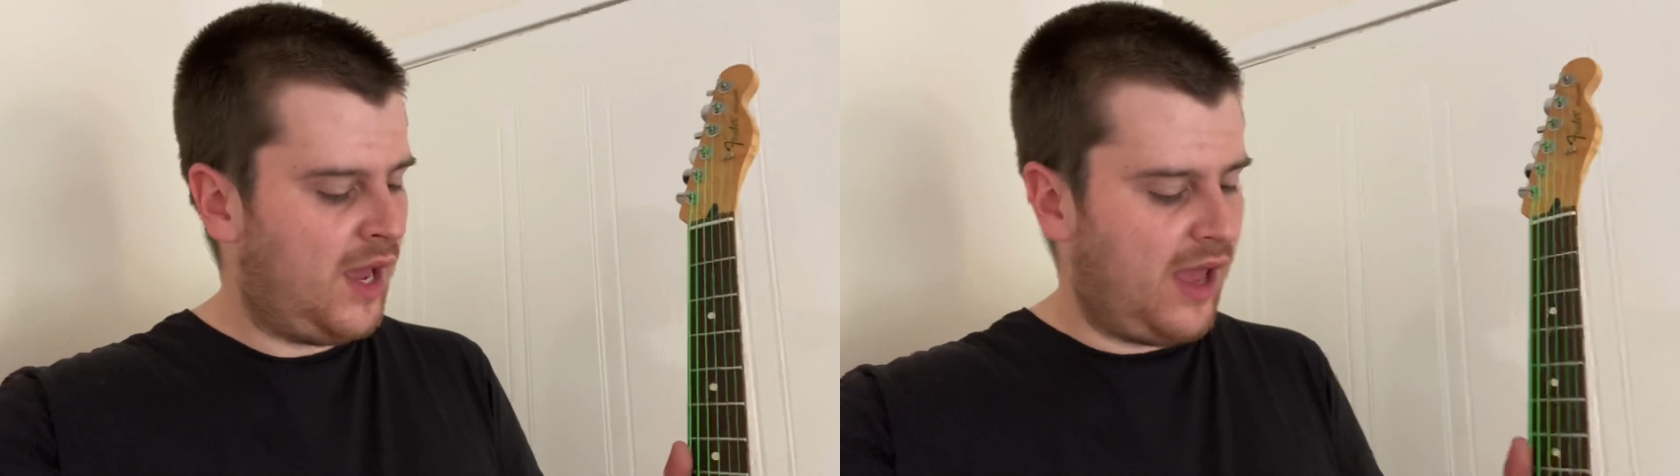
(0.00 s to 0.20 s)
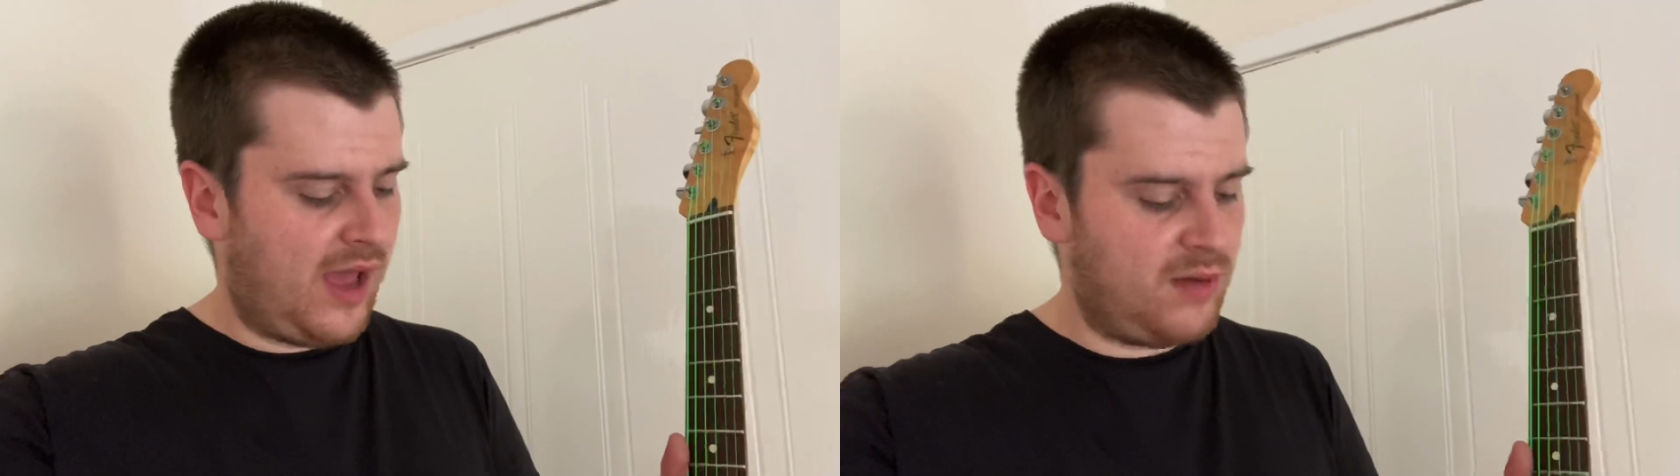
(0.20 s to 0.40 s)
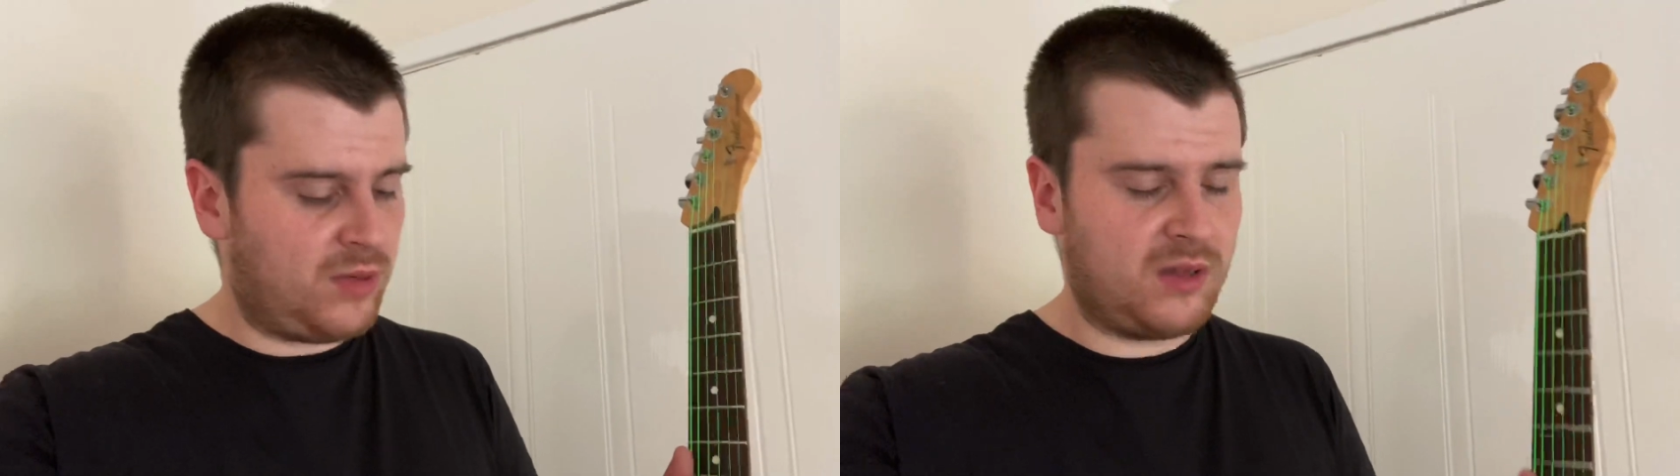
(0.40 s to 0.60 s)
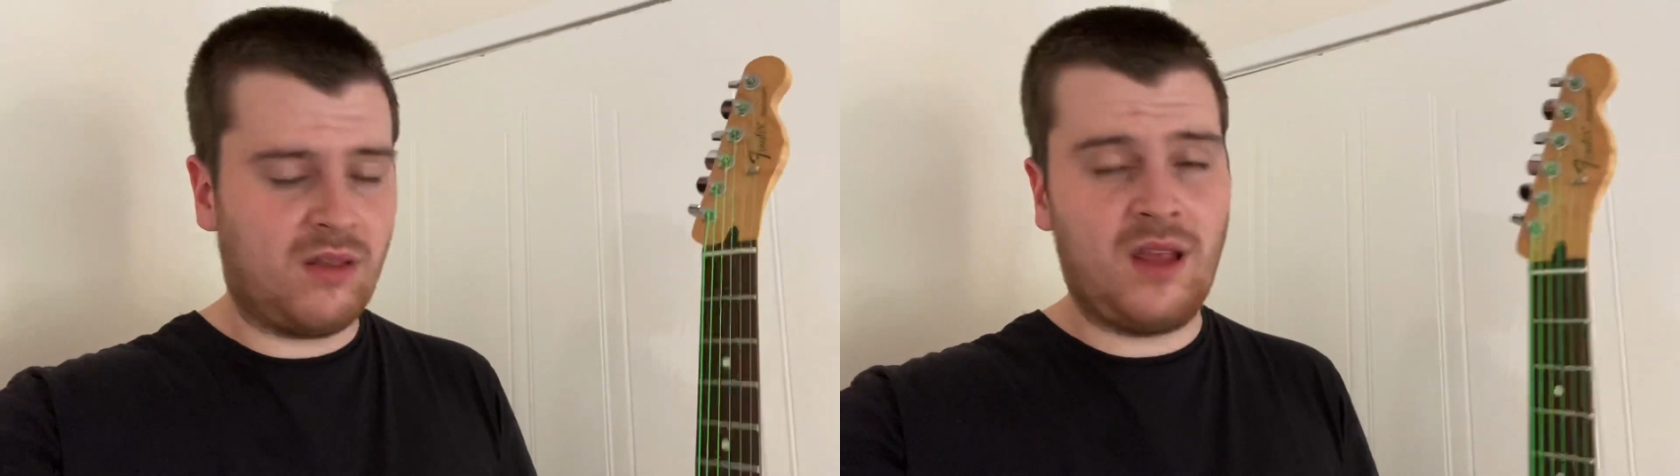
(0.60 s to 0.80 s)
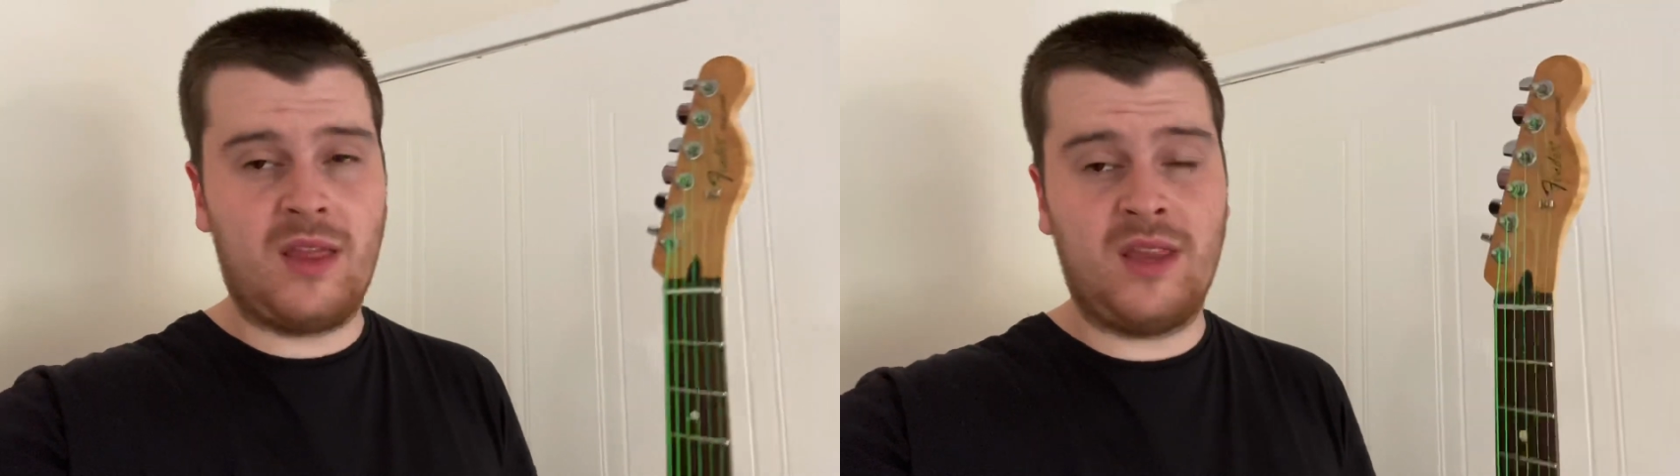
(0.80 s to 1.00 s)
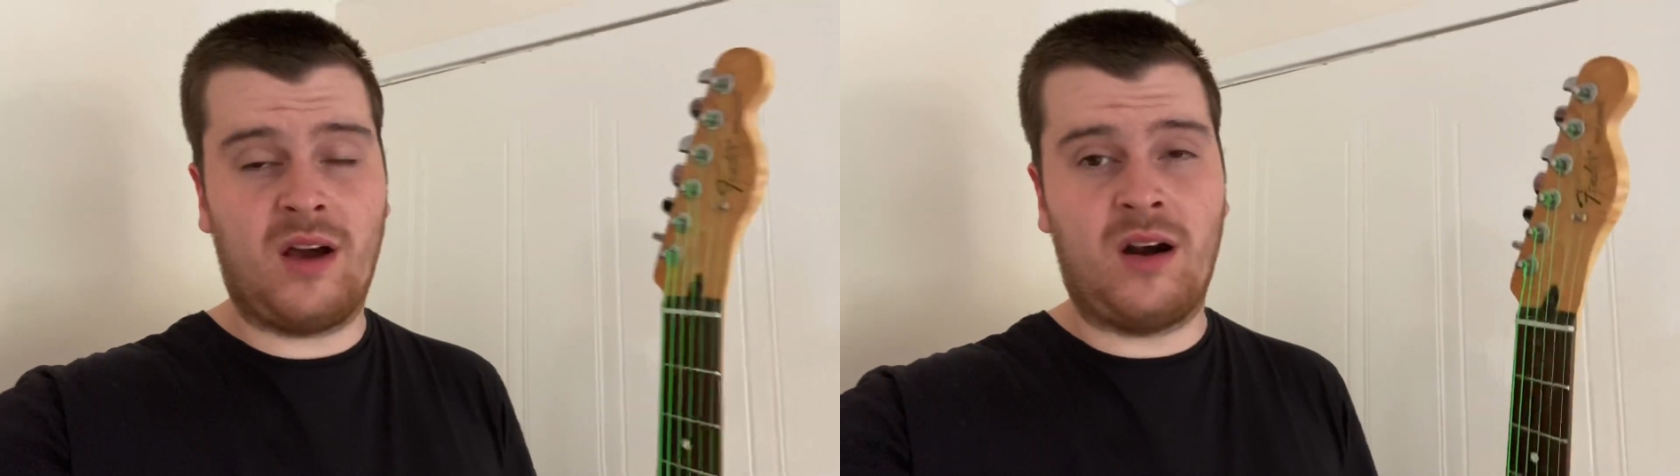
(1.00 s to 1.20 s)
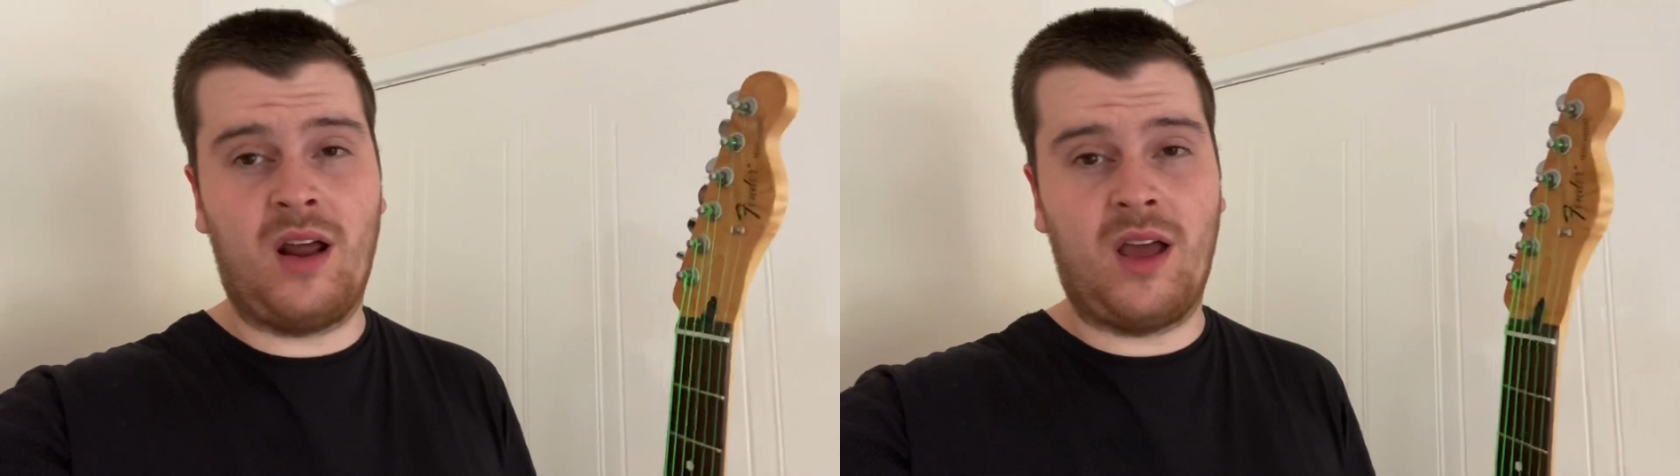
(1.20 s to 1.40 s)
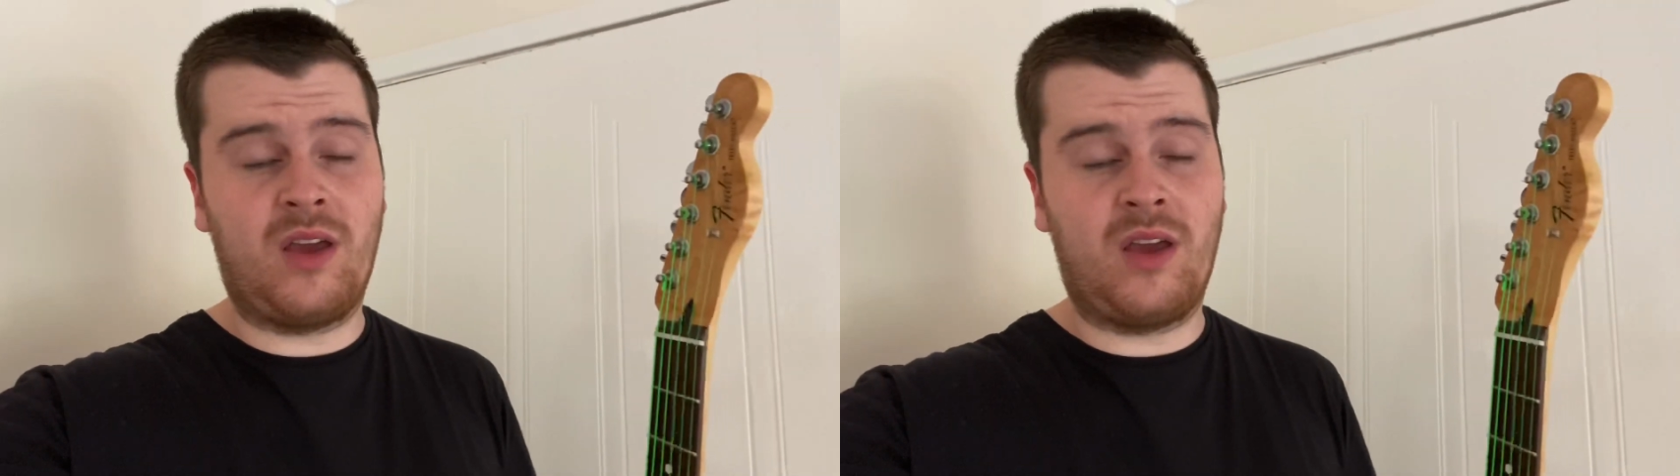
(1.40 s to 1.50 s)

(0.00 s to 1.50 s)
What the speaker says: Other than that, they are a